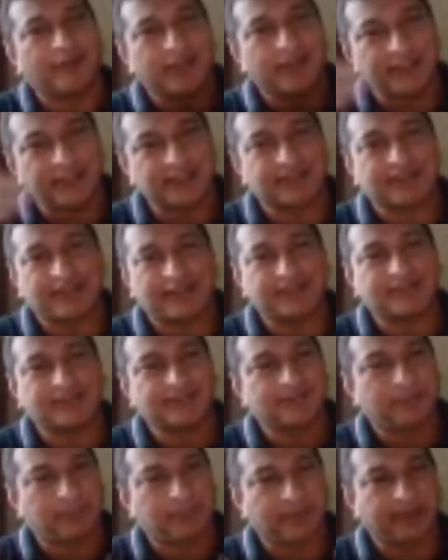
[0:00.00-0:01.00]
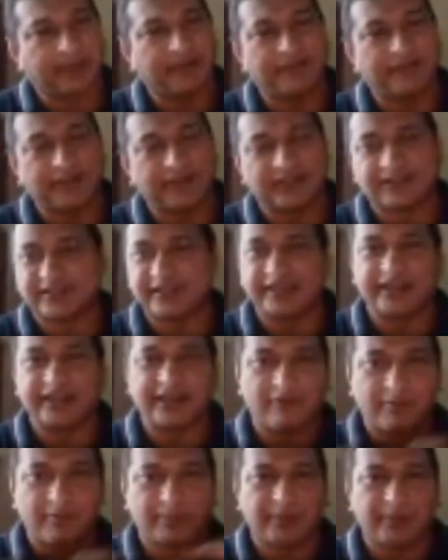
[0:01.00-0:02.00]
we discussed previously
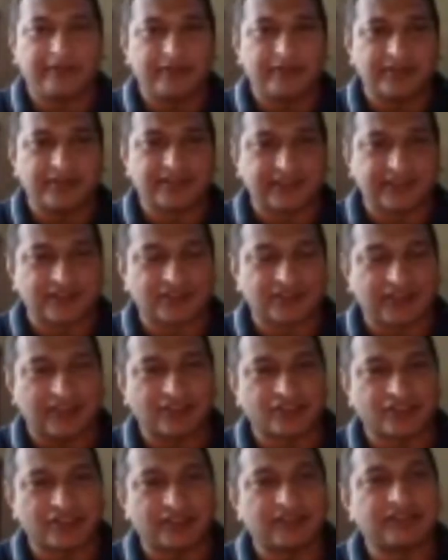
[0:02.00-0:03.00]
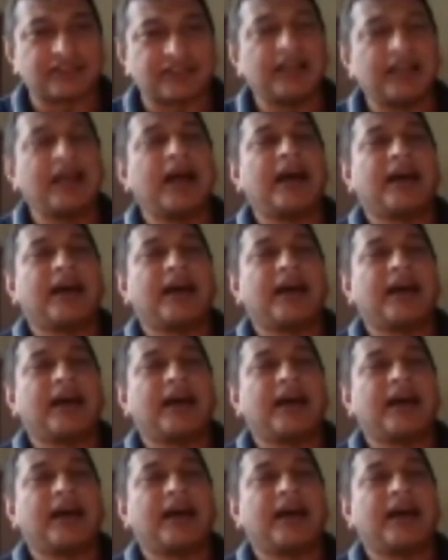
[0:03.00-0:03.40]
in our previous discussions